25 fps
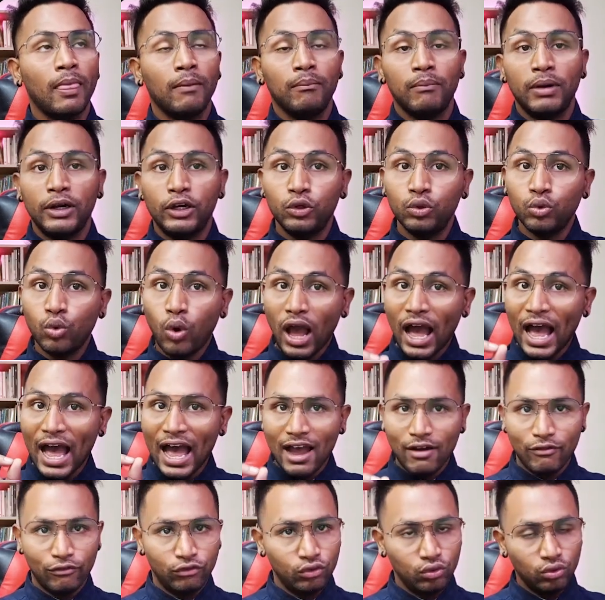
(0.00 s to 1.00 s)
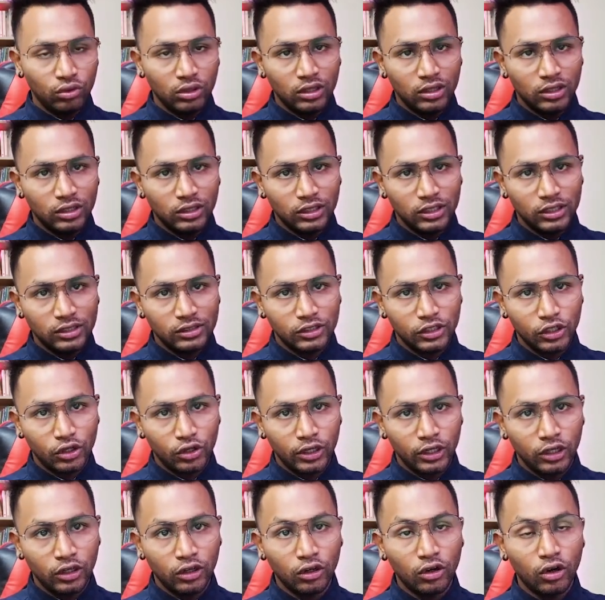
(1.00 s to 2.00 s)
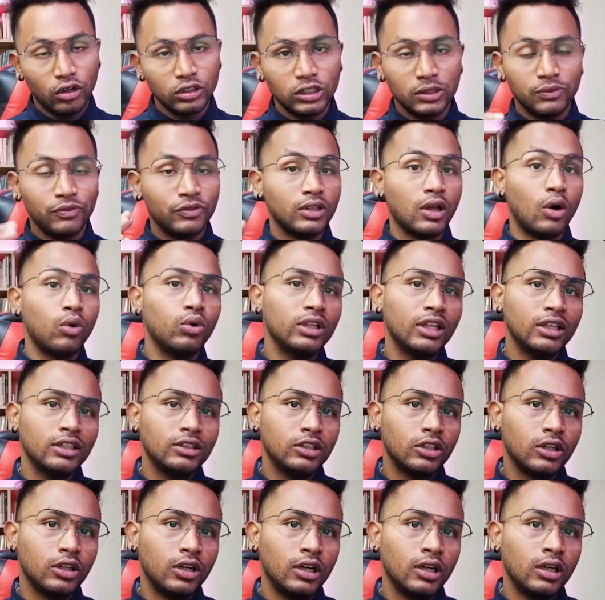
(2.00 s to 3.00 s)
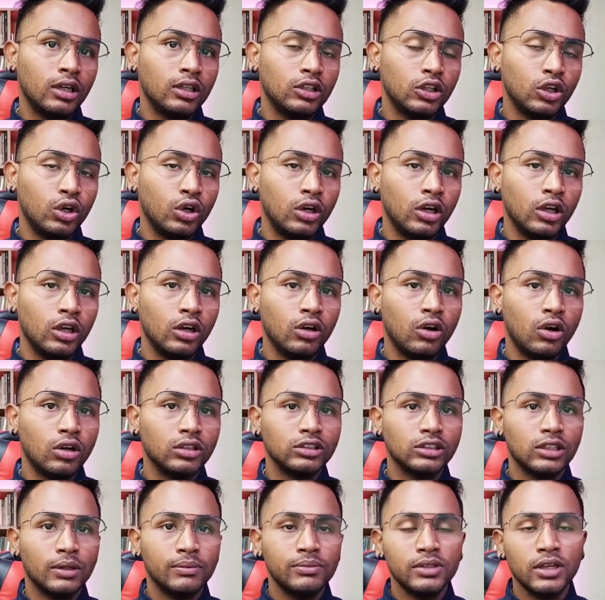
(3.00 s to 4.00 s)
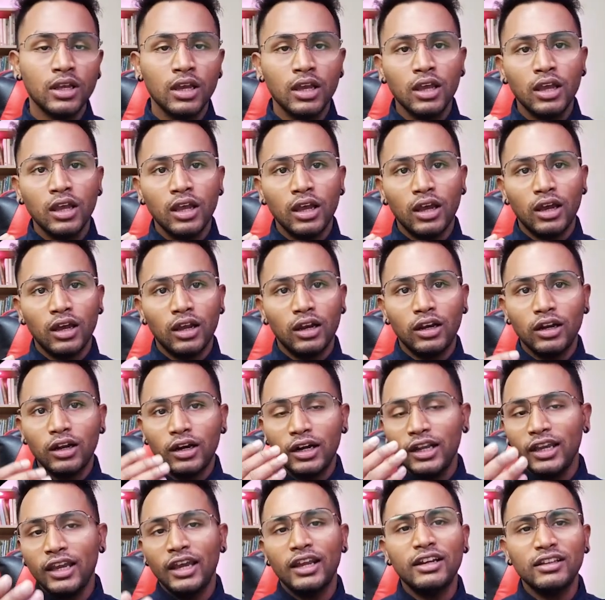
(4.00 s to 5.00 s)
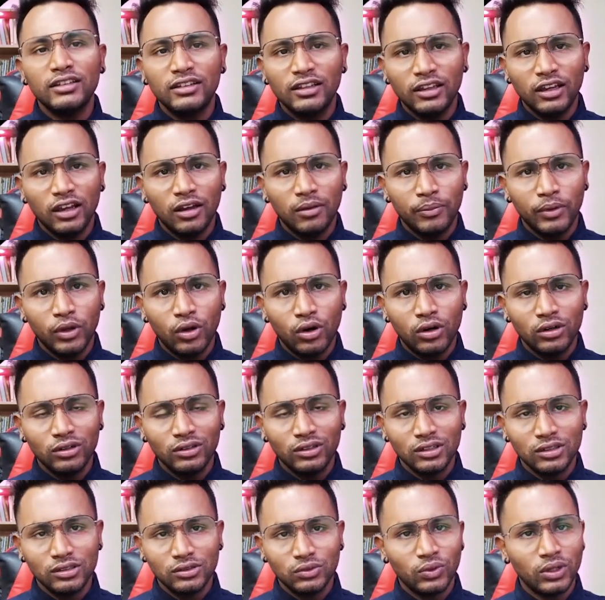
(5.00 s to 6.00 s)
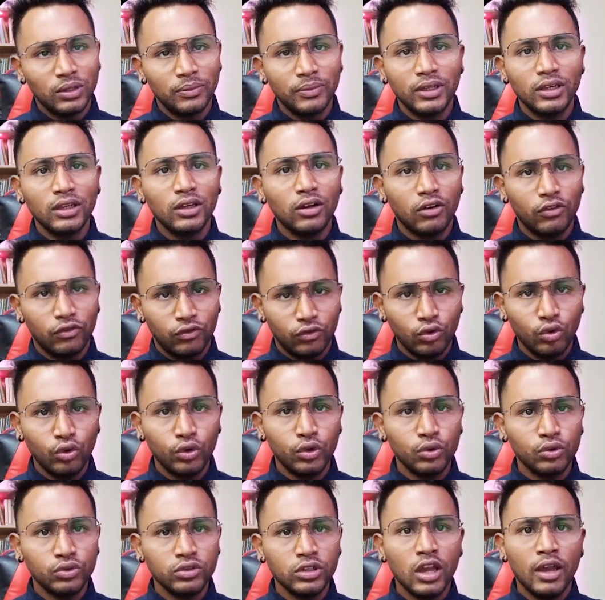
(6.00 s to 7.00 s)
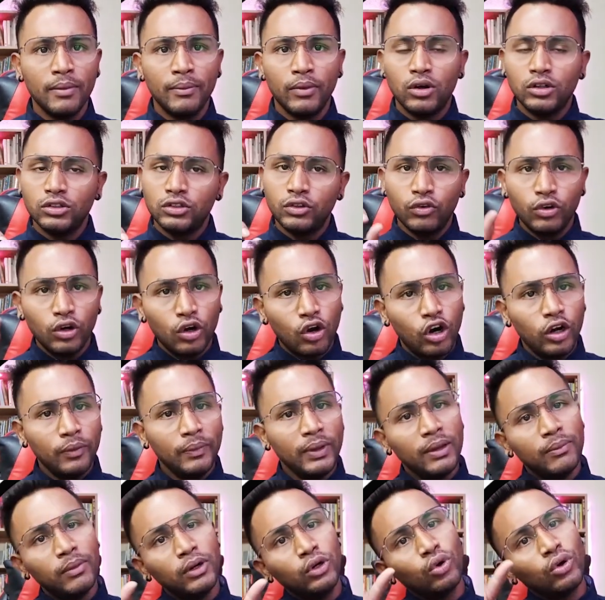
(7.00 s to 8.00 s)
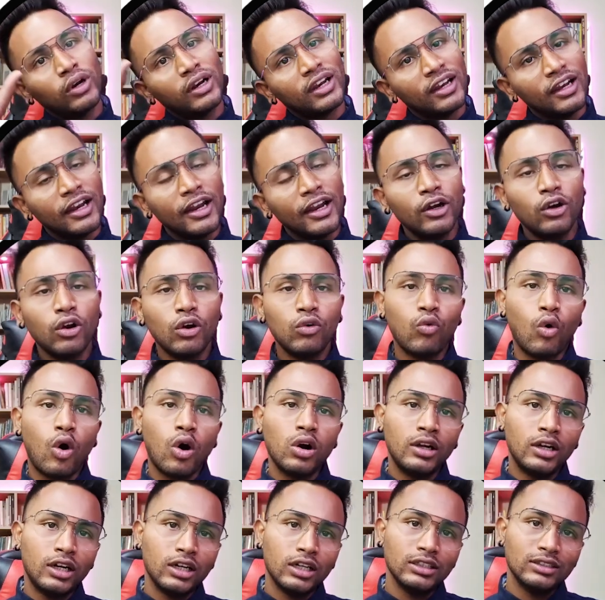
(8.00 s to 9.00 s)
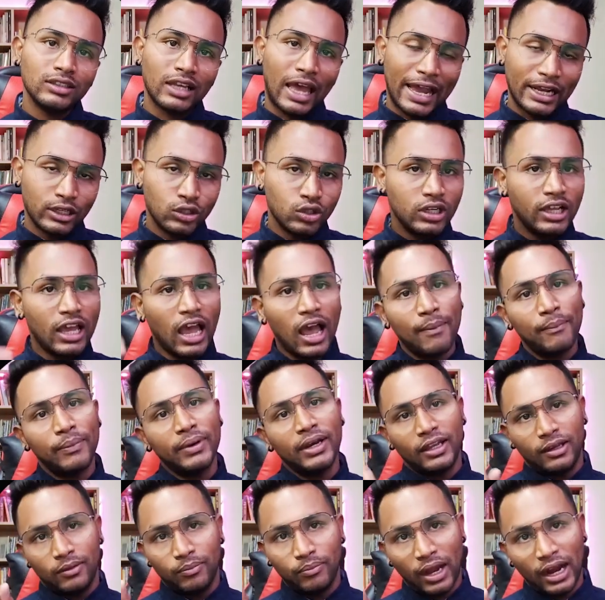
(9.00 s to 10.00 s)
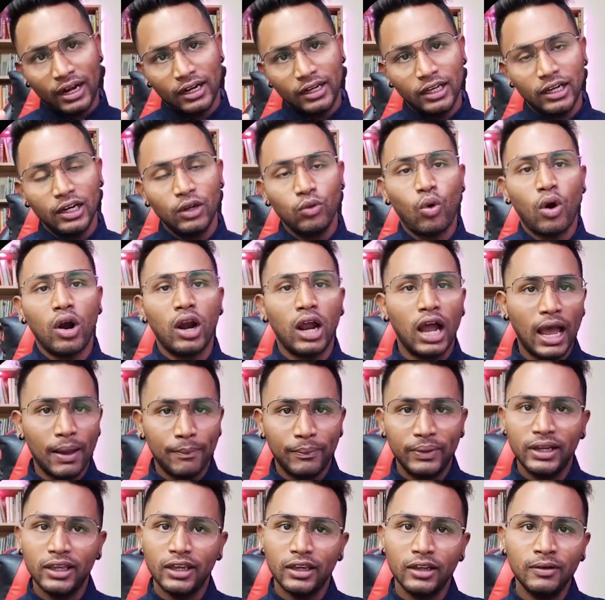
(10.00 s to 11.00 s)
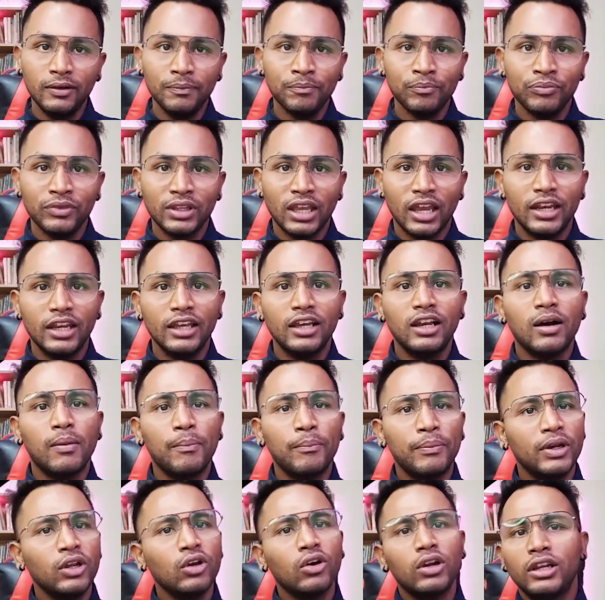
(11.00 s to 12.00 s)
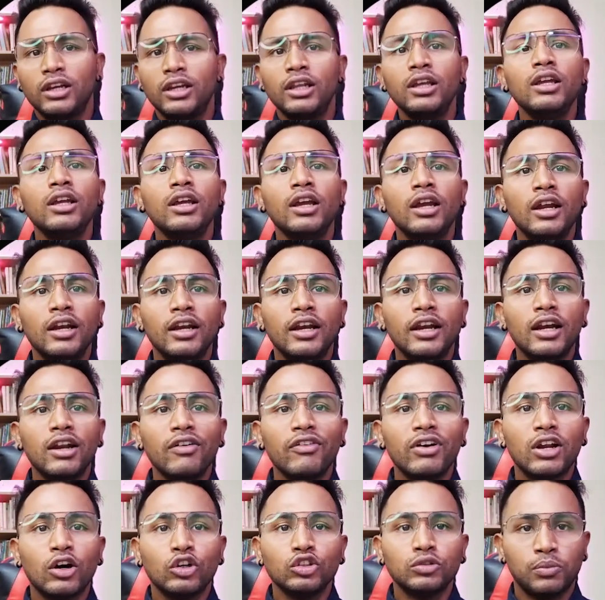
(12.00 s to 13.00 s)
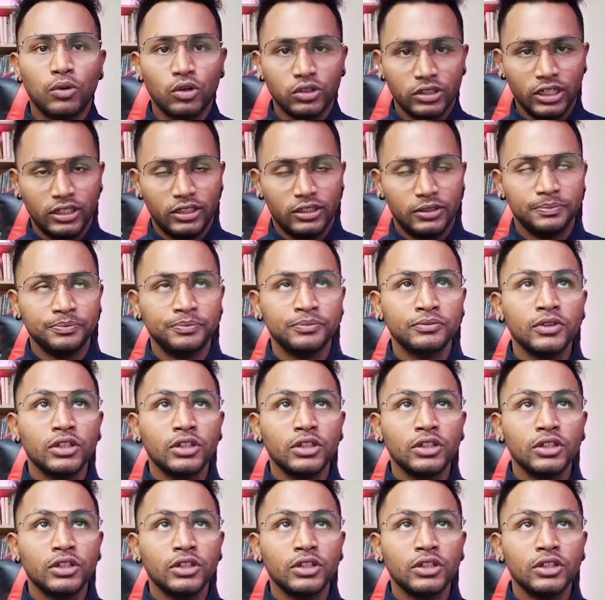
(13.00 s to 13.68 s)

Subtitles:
But you have to learn these theoretical concepts. Without the theoretical concepts, learning anything beyond this will be of no use, because you will not be able to relate on what is actually happening, practically what happening in any company or any data warehouse project.